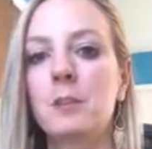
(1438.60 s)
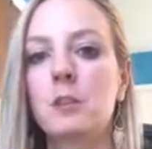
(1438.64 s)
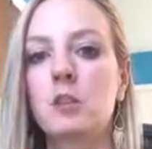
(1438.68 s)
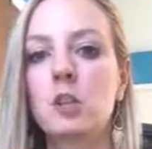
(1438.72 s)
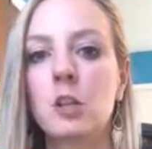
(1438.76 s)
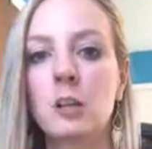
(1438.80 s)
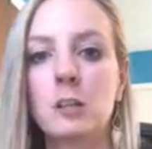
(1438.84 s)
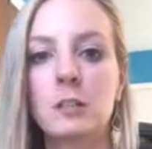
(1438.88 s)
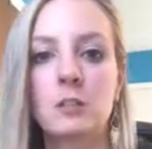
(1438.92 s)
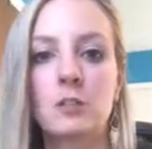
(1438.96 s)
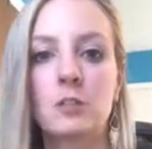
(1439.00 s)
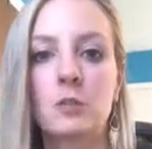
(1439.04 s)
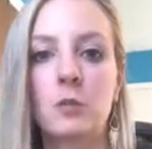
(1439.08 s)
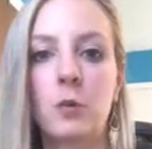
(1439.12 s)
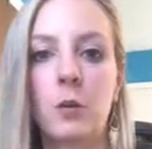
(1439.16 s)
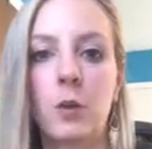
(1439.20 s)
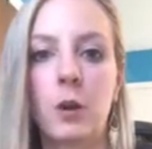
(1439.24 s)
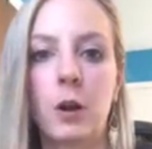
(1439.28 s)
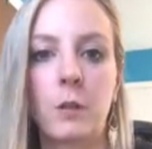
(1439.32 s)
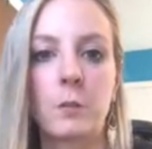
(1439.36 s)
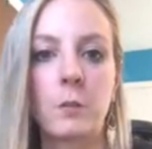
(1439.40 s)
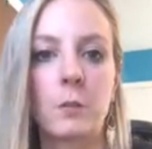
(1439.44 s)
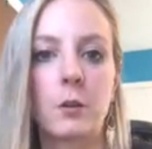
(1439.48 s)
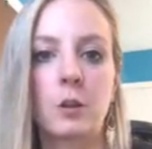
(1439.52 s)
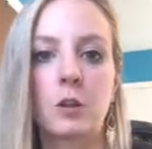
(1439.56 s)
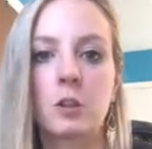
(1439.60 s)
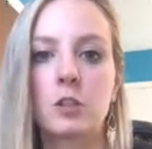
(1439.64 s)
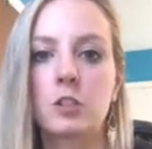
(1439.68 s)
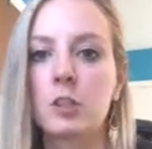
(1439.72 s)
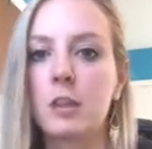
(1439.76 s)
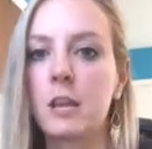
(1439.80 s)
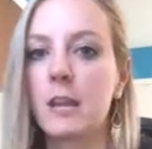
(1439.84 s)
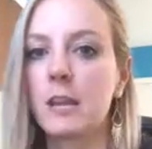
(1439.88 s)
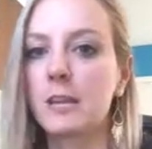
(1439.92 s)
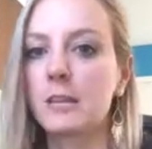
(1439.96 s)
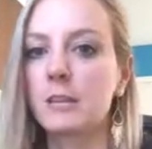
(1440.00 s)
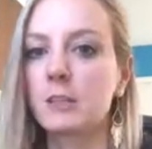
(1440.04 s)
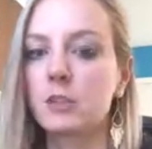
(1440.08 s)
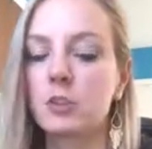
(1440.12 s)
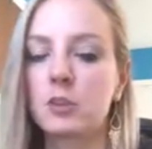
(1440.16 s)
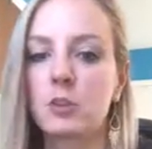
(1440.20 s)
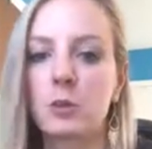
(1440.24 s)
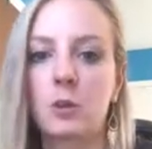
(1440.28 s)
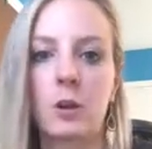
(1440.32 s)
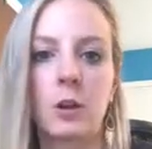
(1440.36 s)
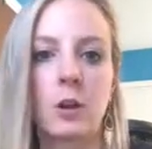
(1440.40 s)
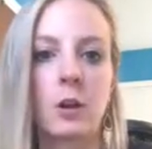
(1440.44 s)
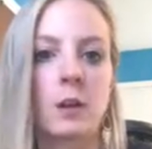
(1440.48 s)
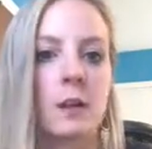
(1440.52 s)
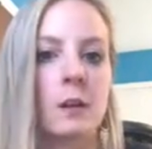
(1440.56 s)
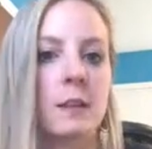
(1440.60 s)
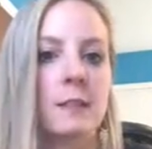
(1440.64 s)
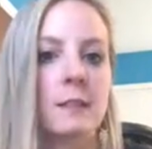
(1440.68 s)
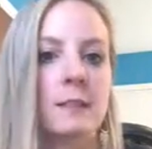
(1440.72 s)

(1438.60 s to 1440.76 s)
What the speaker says: transformed or changed or